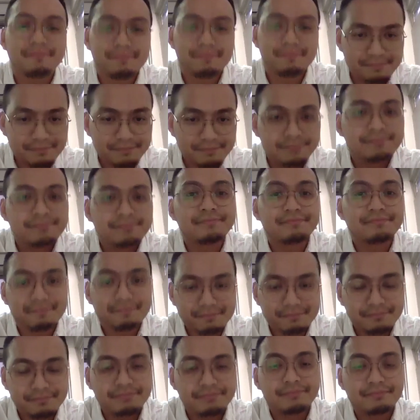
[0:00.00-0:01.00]
Miranda.
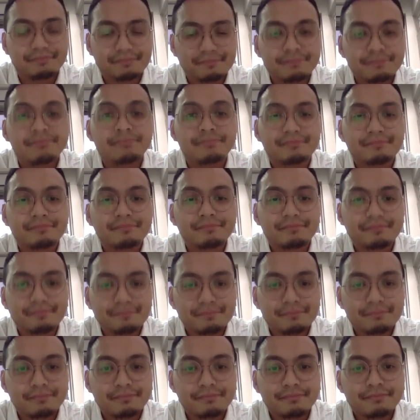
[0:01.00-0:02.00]
So
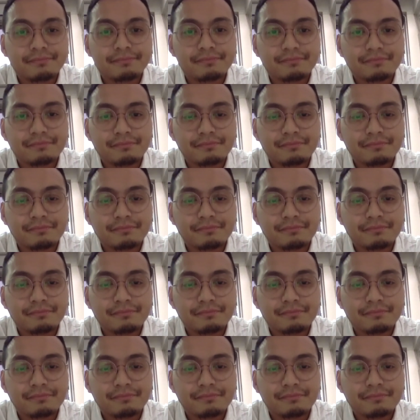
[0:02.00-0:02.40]
if you talk